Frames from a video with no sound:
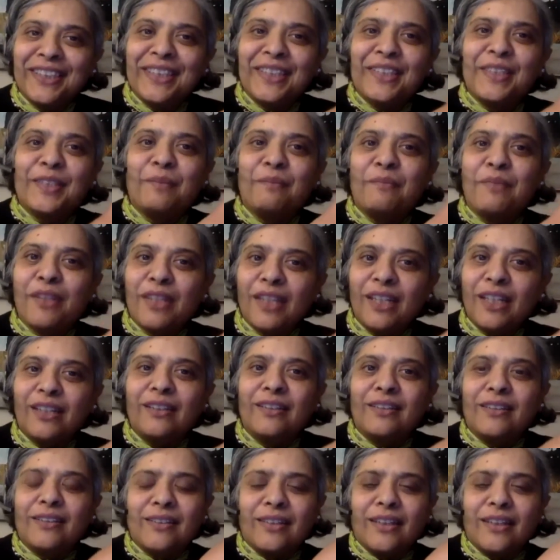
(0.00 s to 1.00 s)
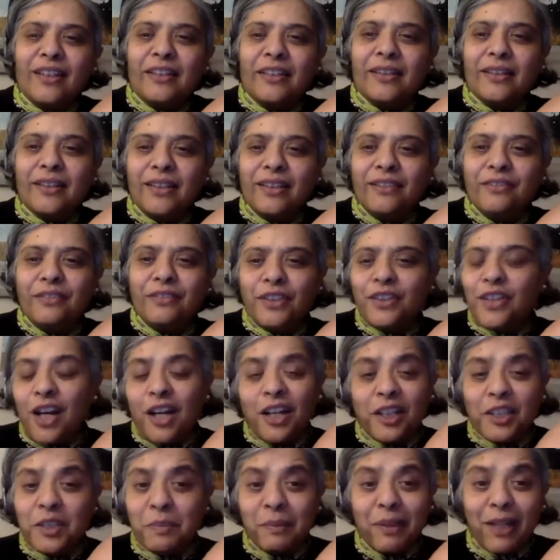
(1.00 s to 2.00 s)
some things that, if you'd
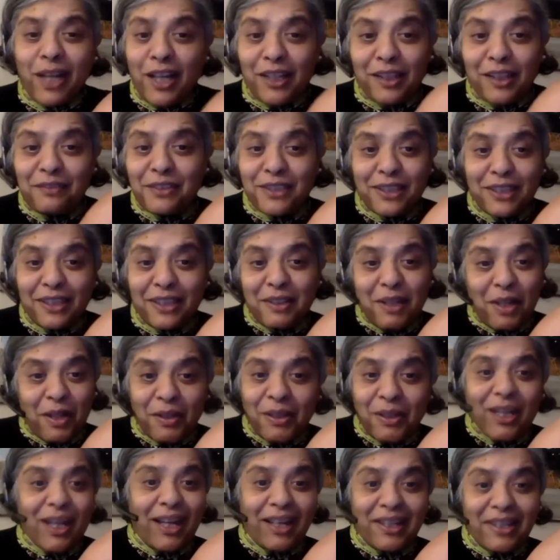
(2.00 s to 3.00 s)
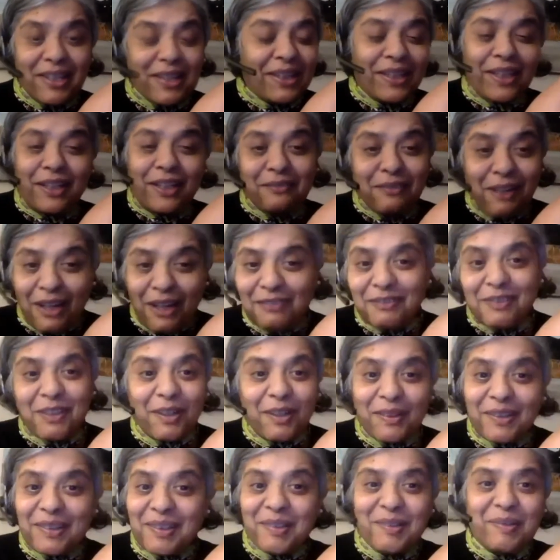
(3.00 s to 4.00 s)
asked me, I'd have said, oh yeah, I think I've
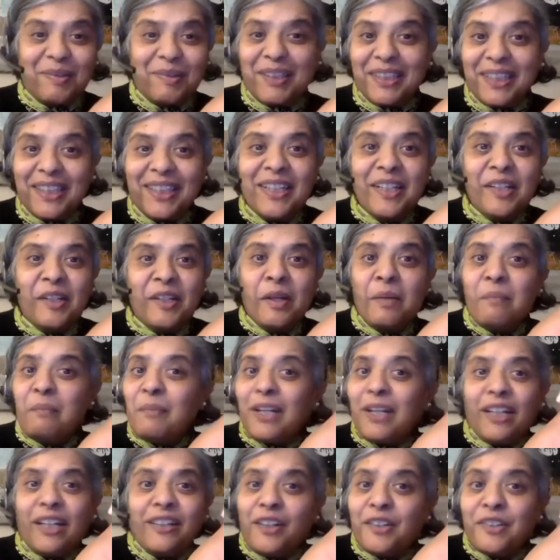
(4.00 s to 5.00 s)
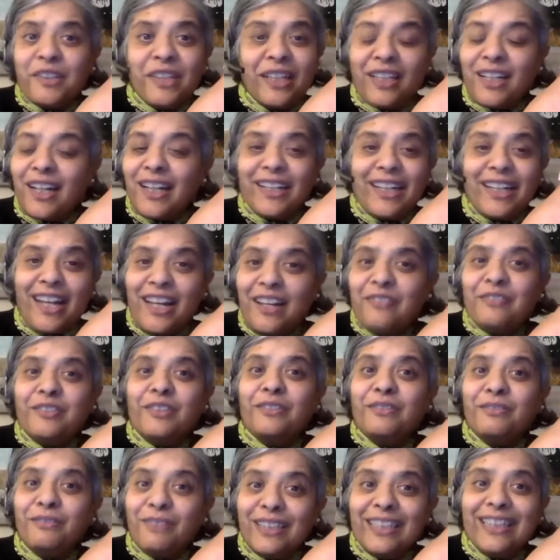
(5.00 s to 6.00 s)
got this one. But I don't think I'd
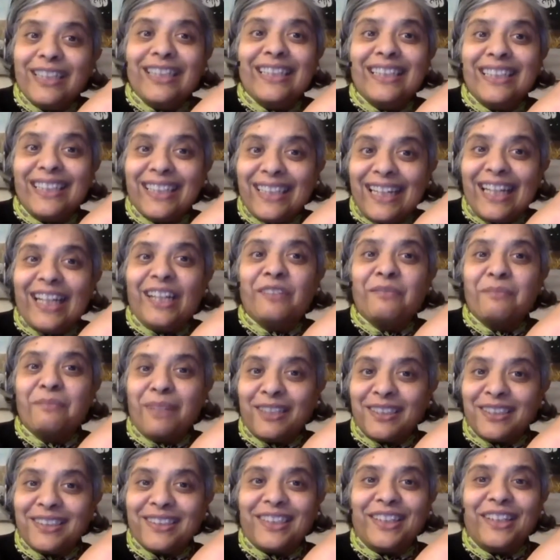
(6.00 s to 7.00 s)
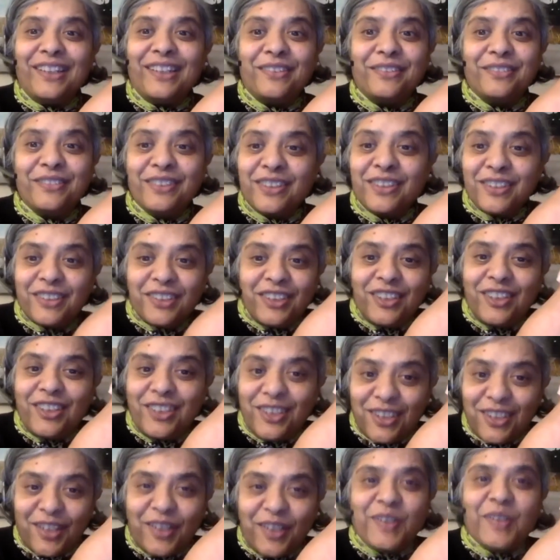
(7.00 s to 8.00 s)
ever really allowed myself to
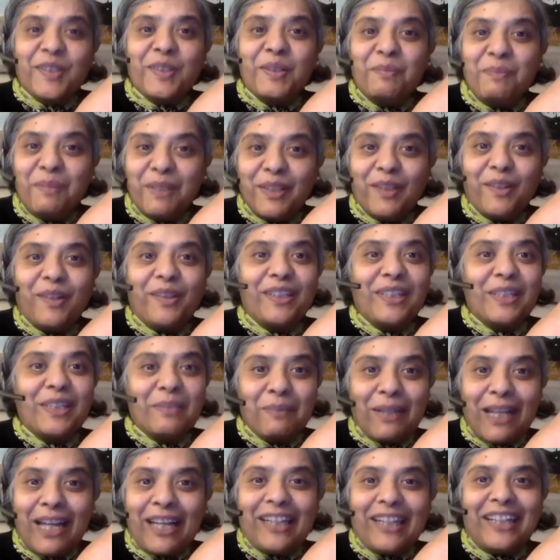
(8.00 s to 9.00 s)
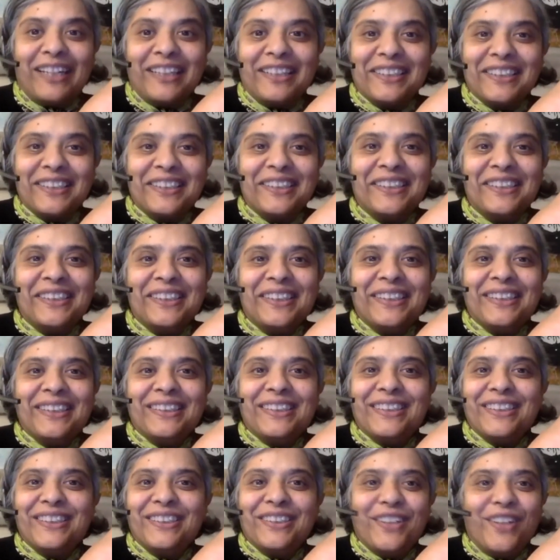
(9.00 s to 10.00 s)
just be on this planet,
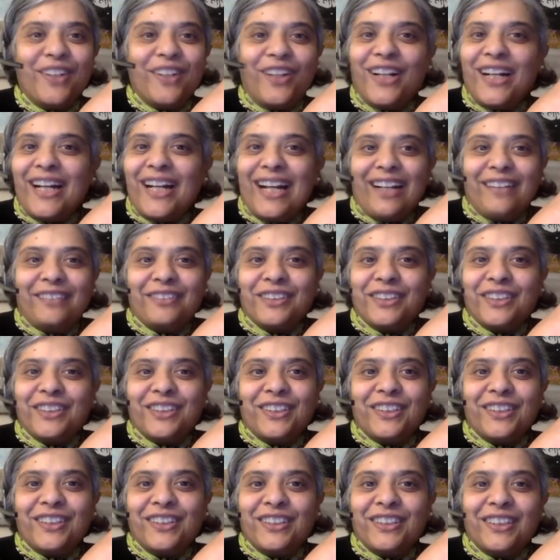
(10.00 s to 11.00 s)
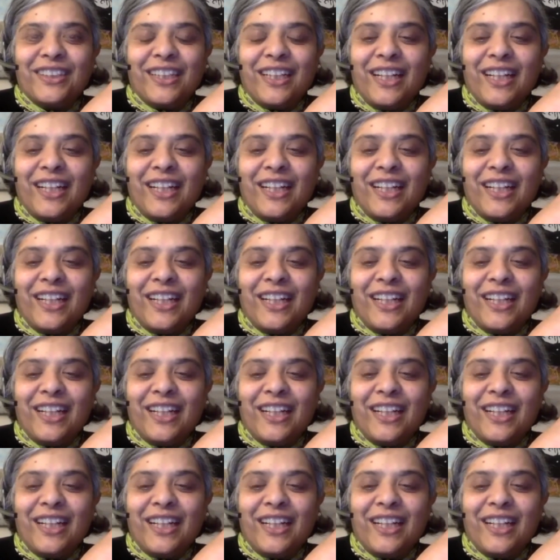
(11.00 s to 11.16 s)
to not have to